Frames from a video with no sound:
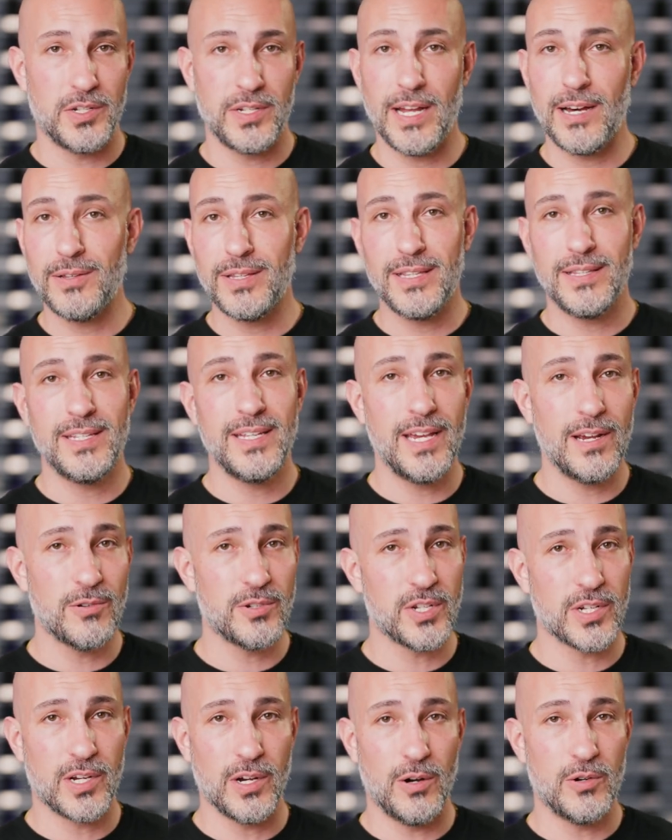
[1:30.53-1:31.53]
Now,
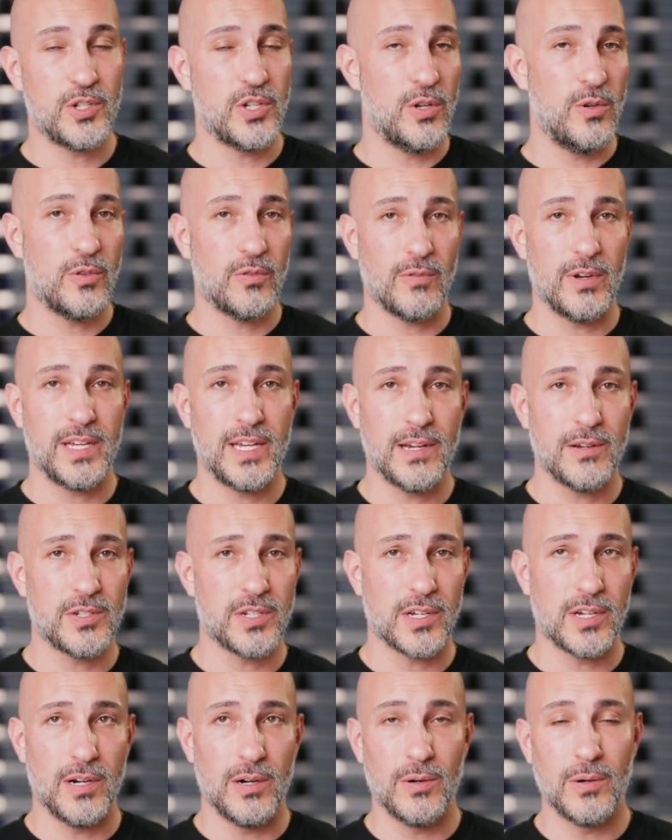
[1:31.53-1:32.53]
years ago, 2-3 years
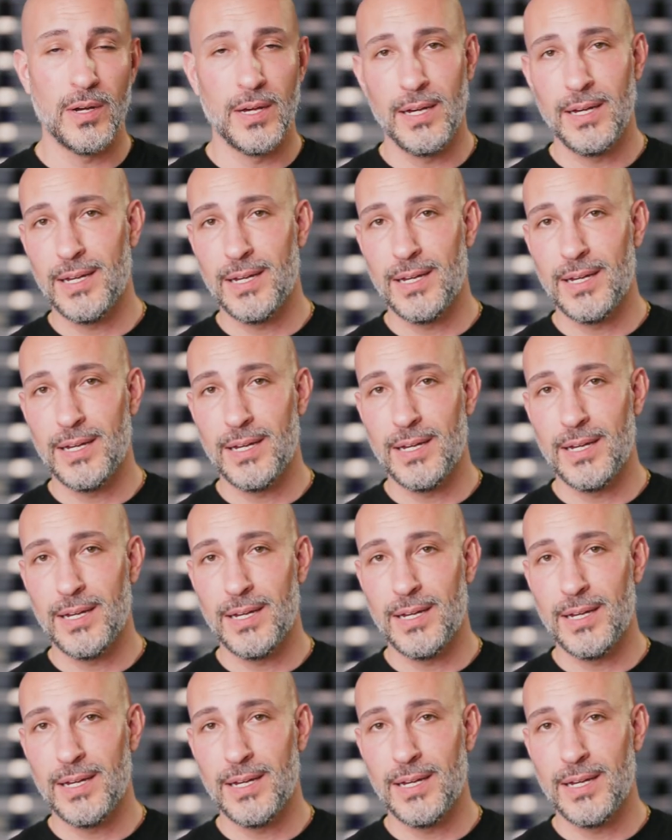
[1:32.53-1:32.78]
ago,